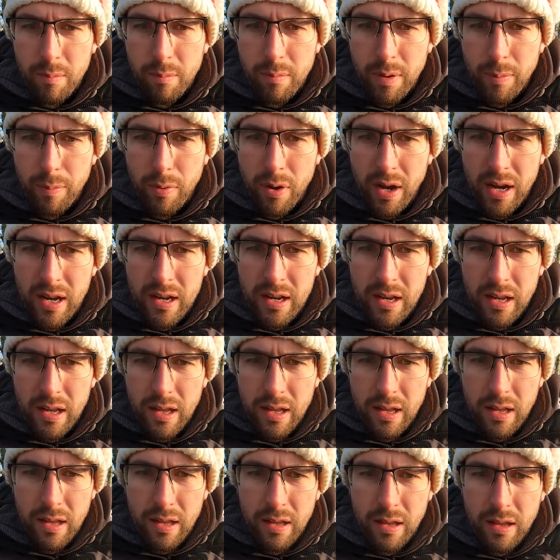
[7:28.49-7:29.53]
my braid.
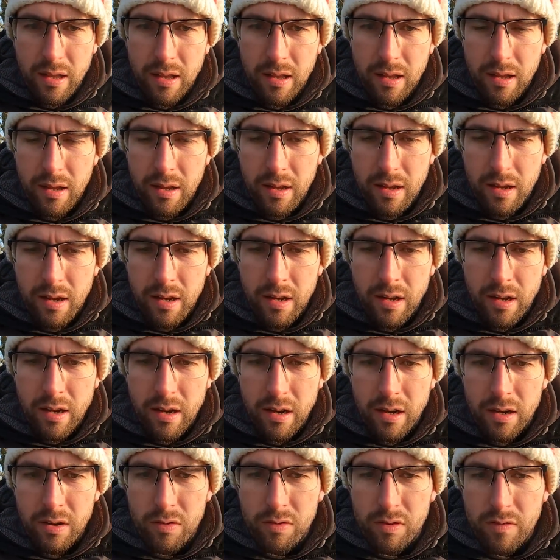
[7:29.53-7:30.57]

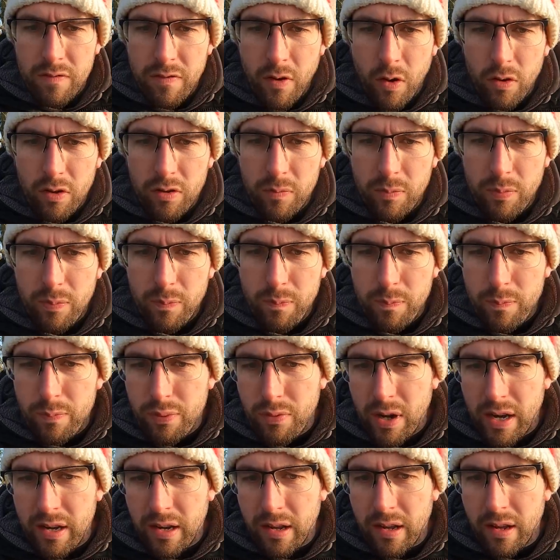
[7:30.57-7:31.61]
And I use the Fox
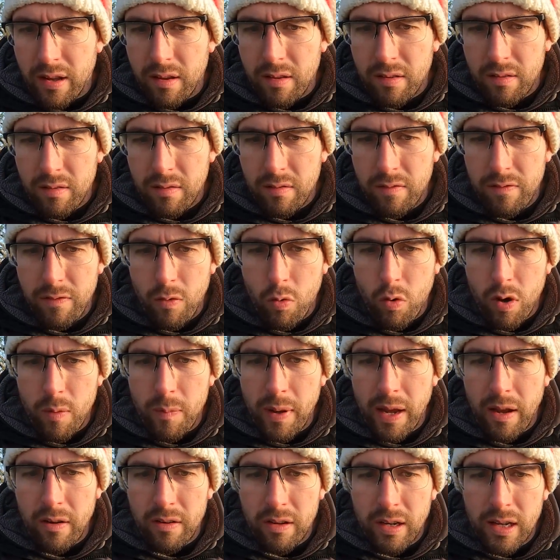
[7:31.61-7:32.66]
Predator
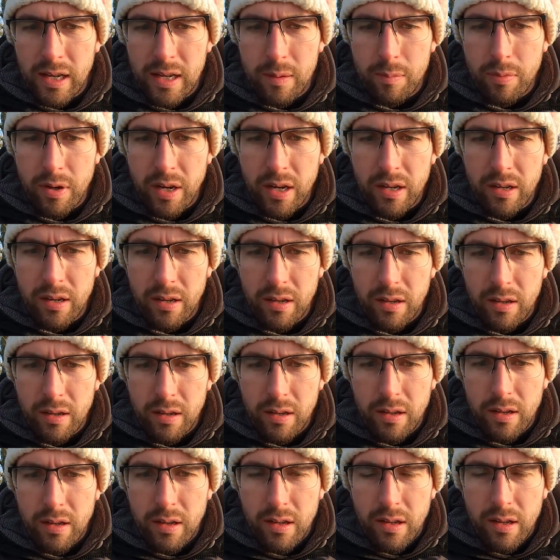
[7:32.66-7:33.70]
40-pound Elite braid.
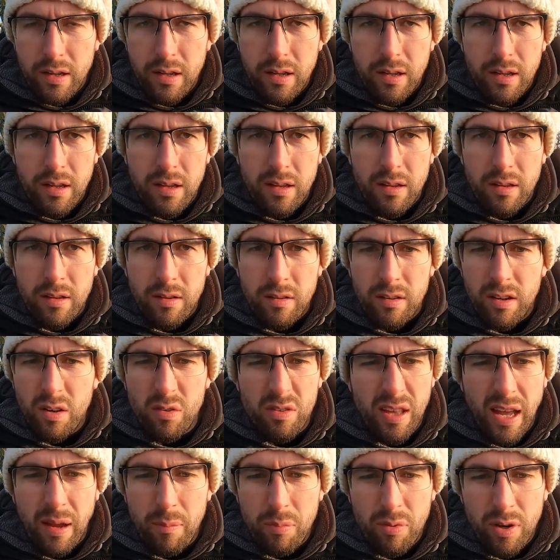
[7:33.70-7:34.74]

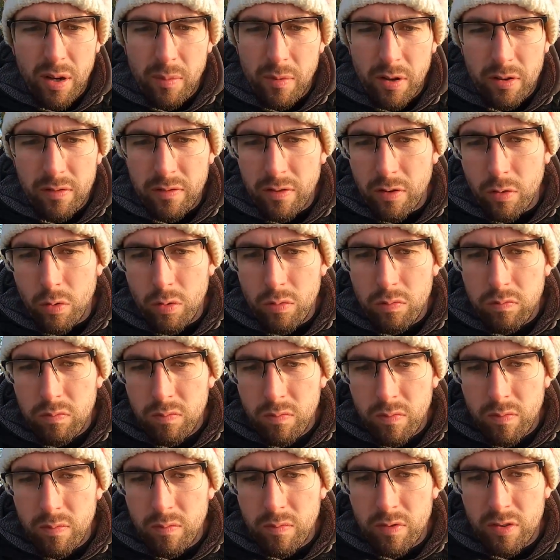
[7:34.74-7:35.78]
Use that pretty much for all.
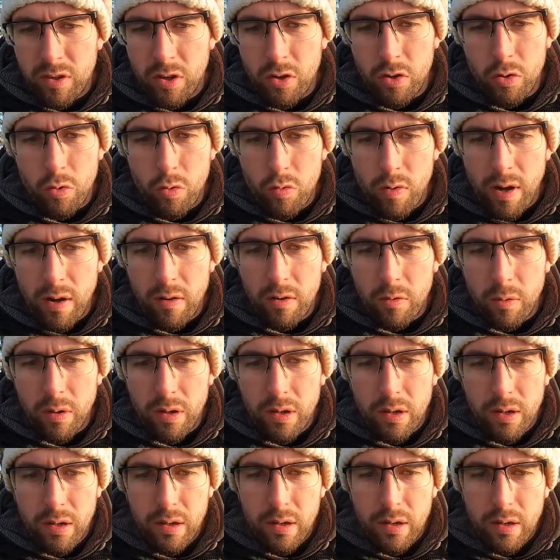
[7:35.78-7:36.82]
It's a good all-round
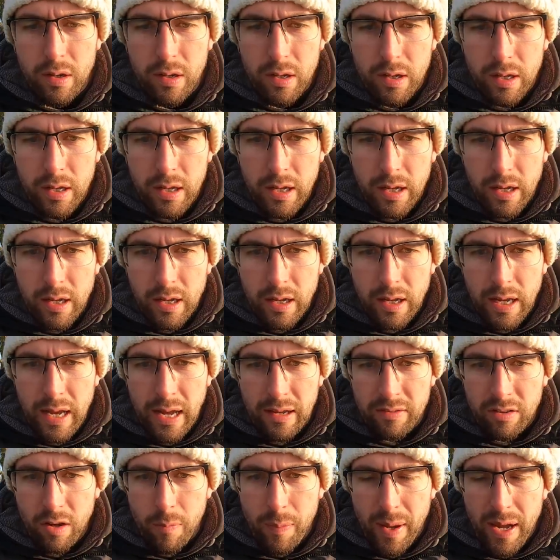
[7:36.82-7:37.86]
one. Yeah,
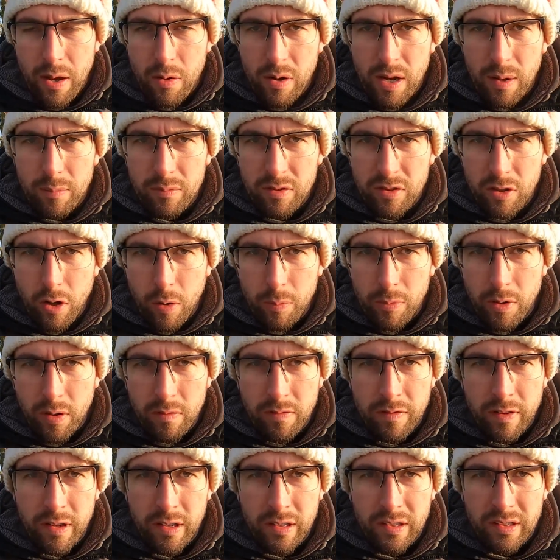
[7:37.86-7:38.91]
so power gum stop
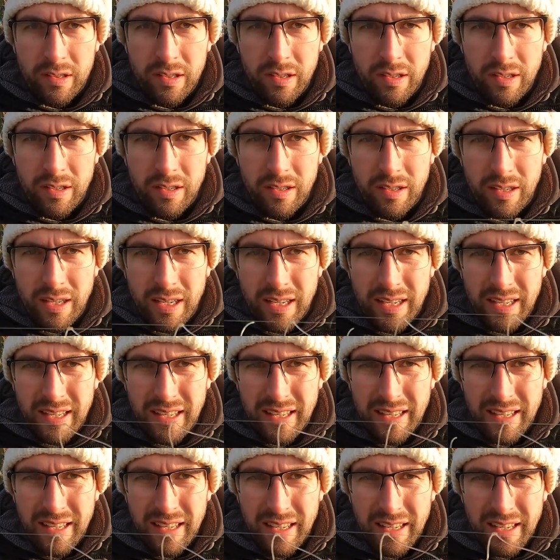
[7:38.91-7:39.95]
knot first, tied on there,
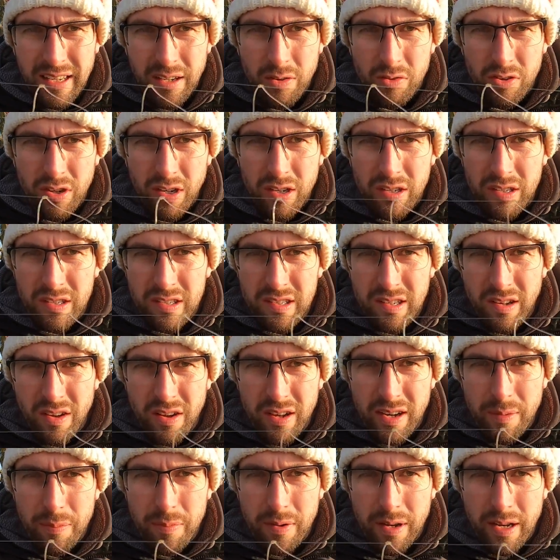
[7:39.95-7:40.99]
which I can
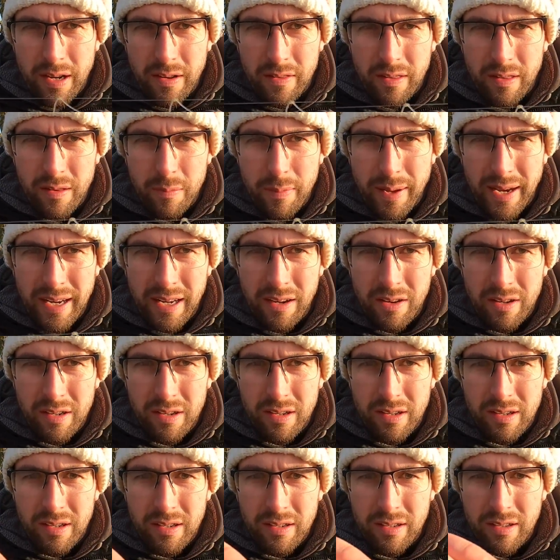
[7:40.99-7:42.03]
slide up and down the main line,
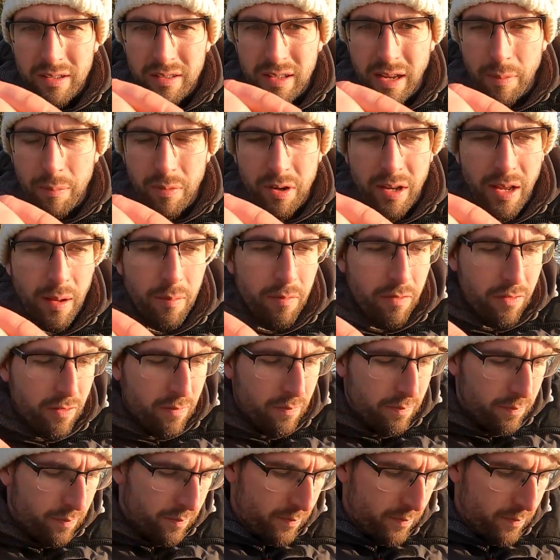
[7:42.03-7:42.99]
set my depth.